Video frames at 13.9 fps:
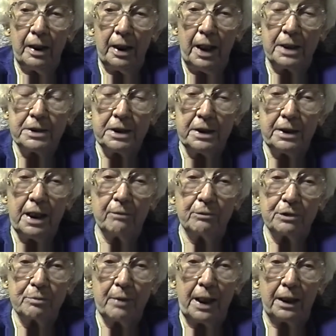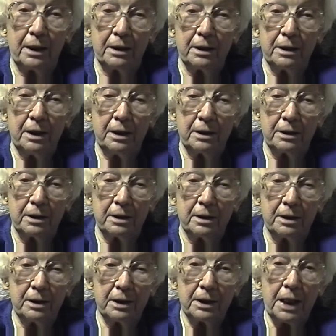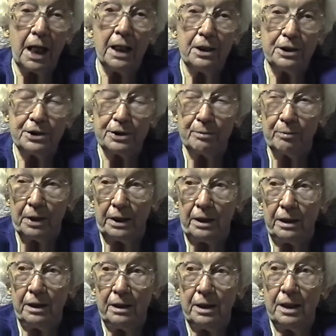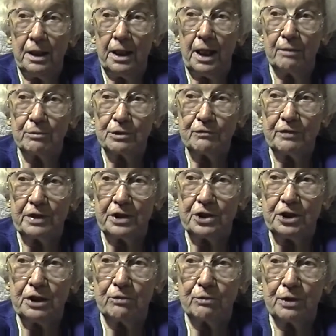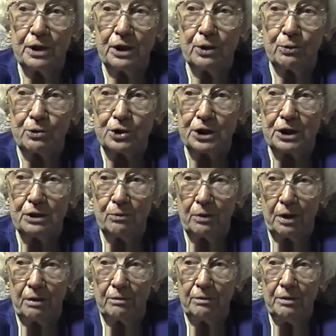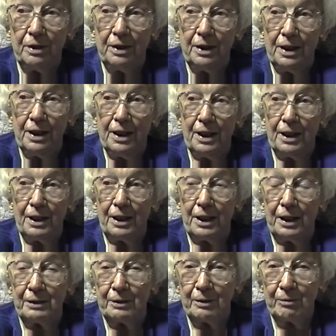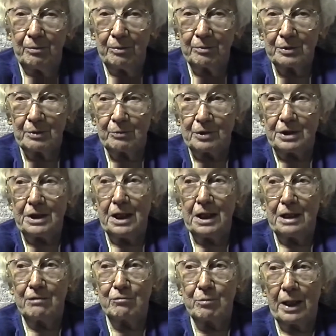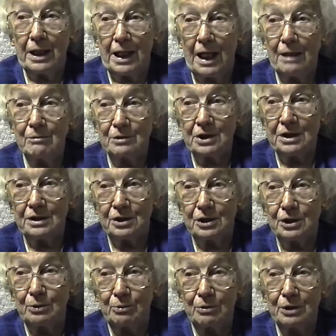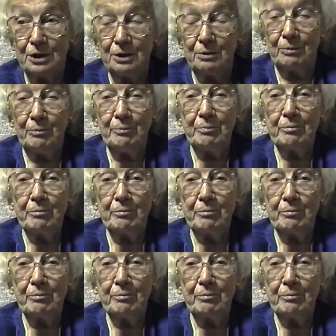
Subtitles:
I said that was my college money. That was for the children to go to school on. And would tell everybody I was in school too.